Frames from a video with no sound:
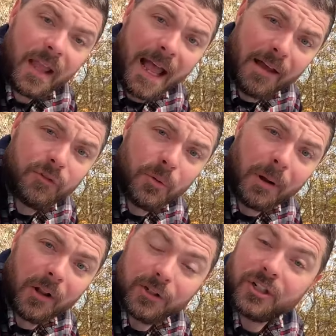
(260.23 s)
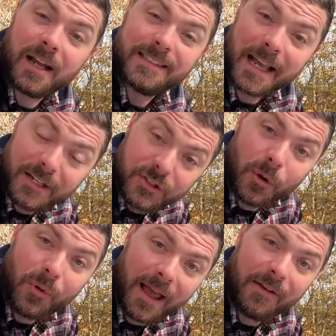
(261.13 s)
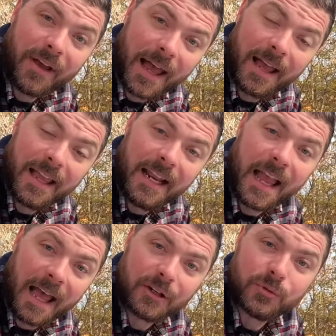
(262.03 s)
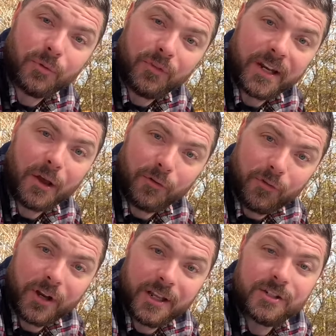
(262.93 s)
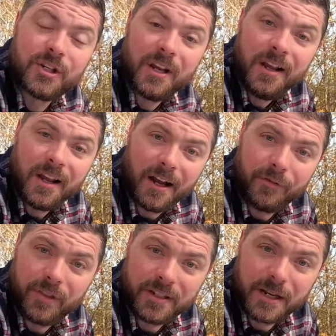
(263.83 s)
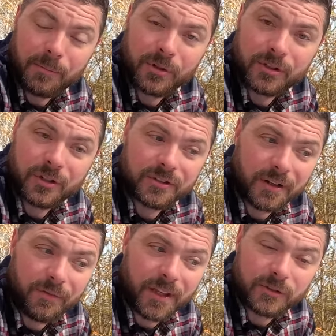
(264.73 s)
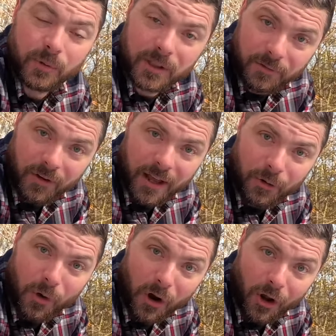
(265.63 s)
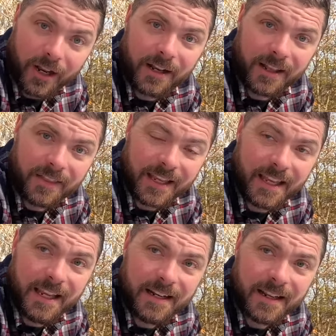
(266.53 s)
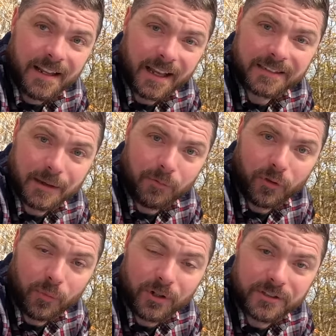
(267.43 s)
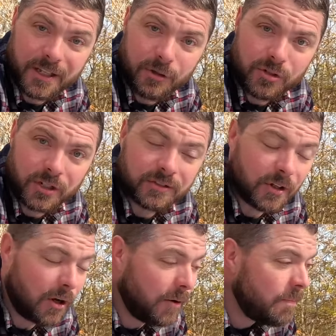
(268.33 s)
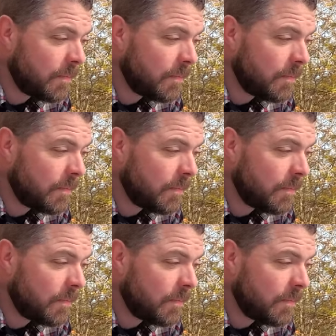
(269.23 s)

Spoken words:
I have to apologize. I don't have any actual video footage of the temperatures of this with the vinyl on it in the heat, except for the ones that you just saw.